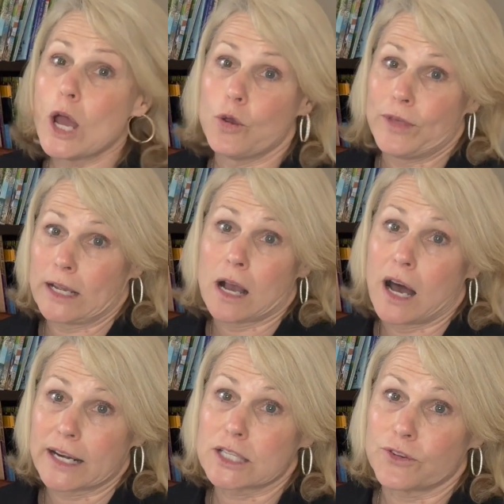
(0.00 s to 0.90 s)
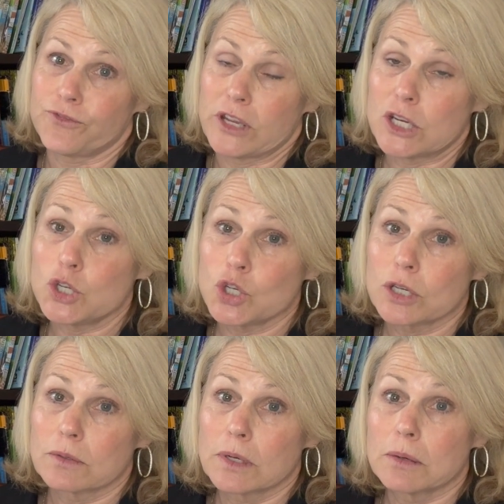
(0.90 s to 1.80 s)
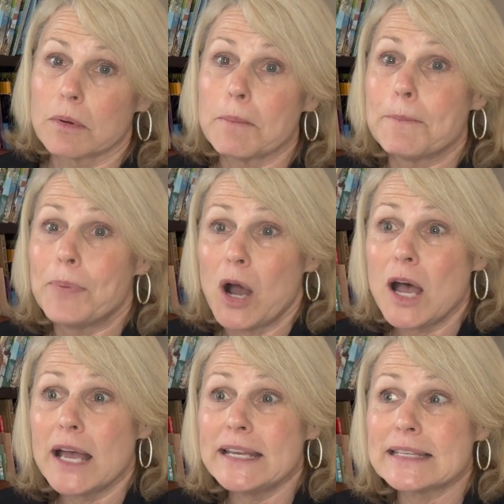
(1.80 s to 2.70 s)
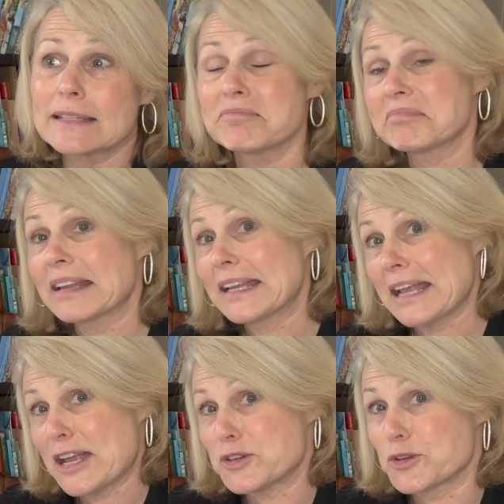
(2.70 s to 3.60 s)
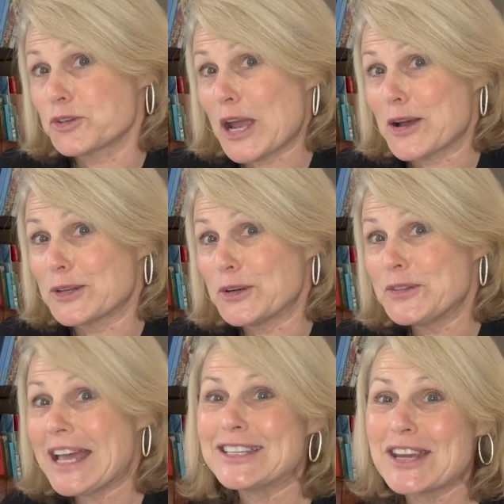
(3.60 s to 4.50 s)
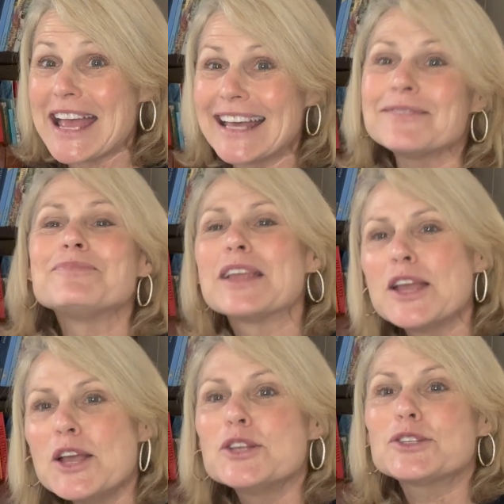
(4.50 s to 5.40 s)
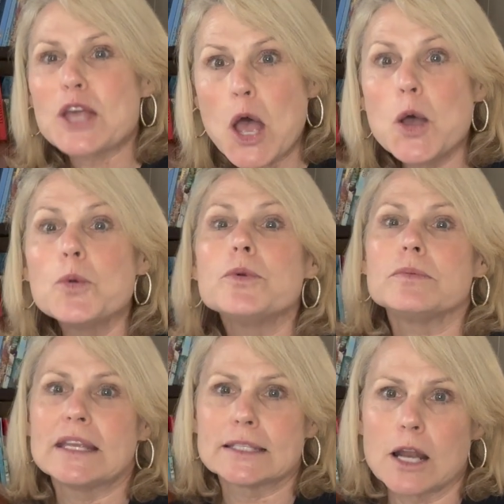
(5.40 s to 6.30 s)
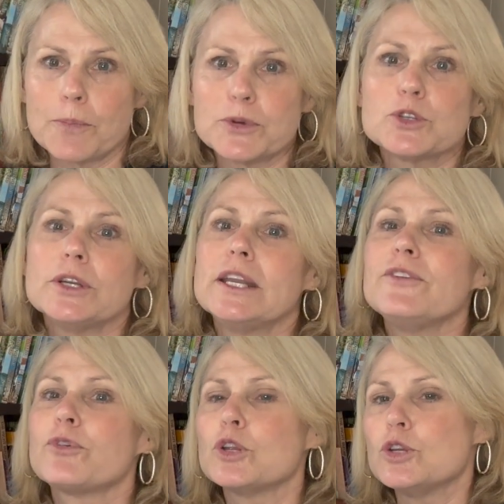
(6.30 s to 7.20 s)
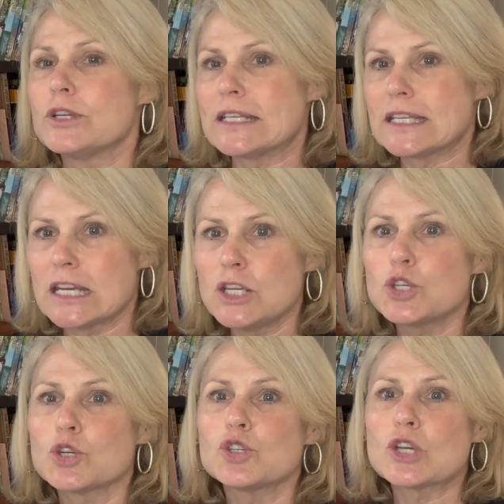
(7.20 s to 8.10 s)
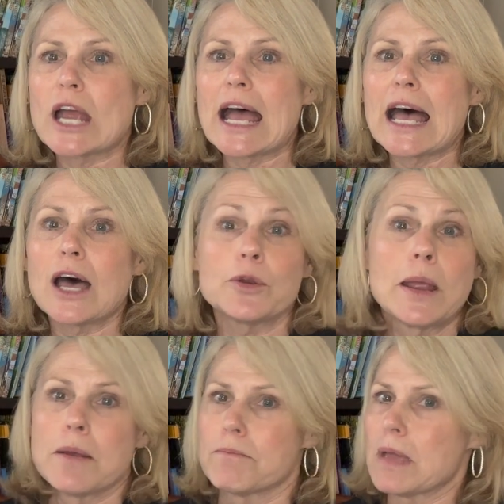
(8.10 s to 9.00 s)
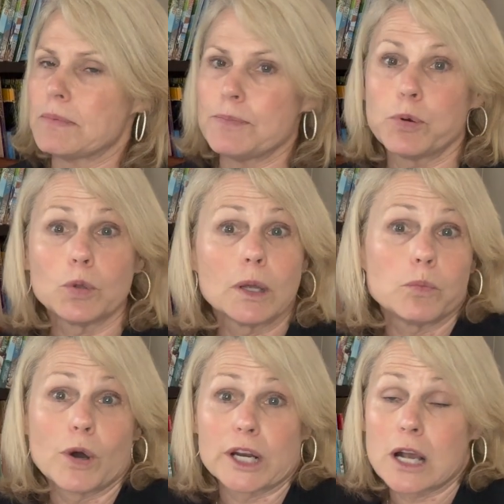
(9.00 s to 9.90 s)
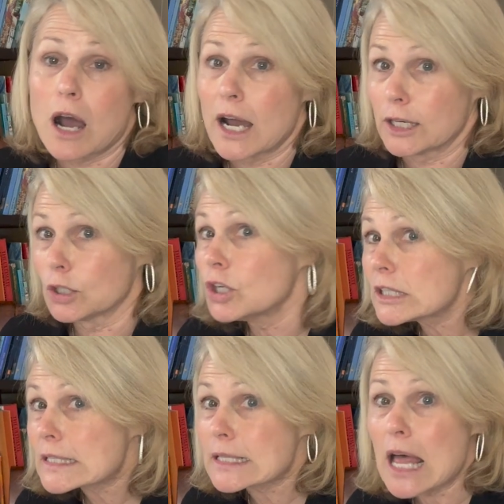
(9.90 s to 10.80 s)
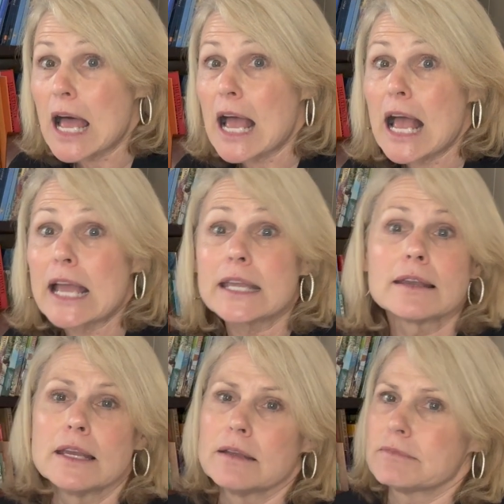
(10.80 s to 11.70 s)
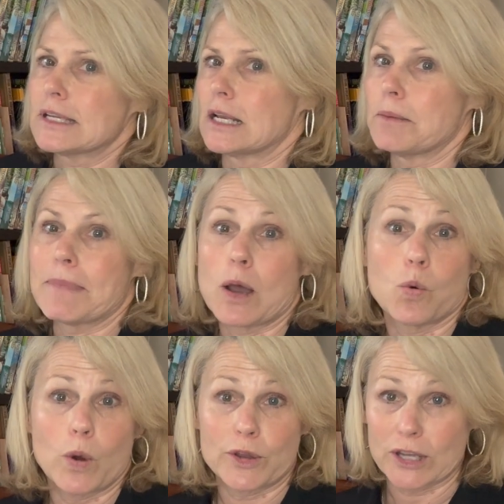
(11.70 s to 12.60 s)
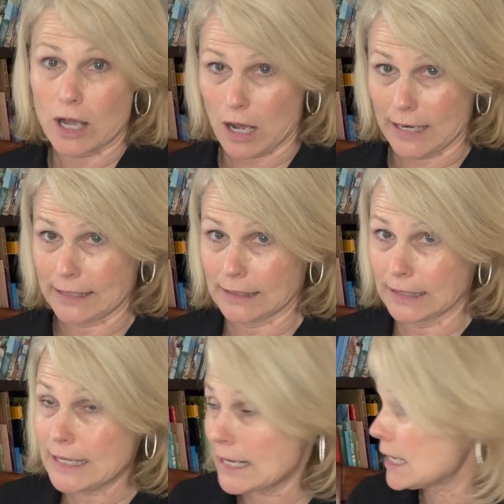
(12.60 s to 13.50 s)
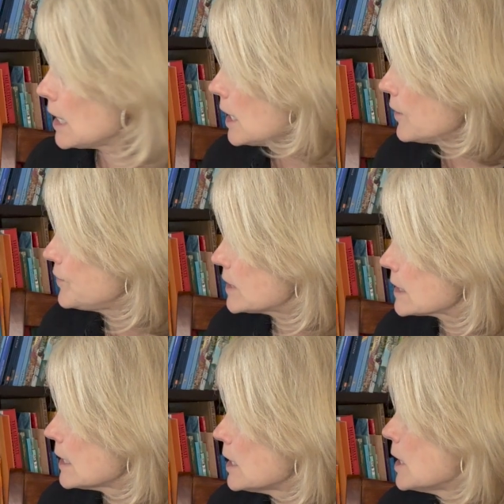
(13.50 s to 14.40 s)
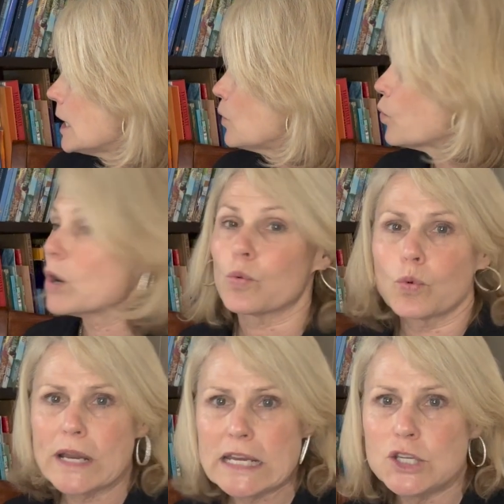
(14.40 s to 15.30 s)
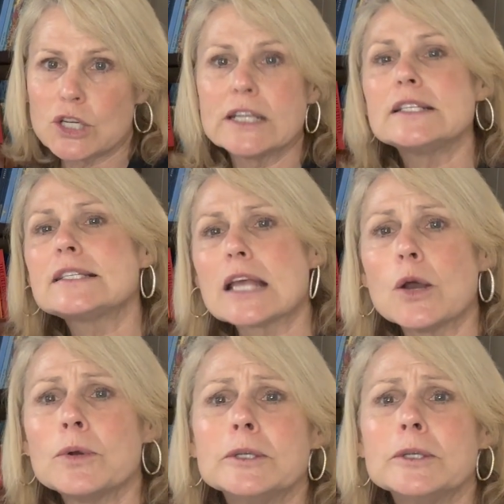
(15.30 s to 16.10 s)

know that cod is a fish, but has your child learned that yet? So it's an opportunity for you to teach your child, maybe pull up what a cod looks like, tell them about where the cod lives, in what region. So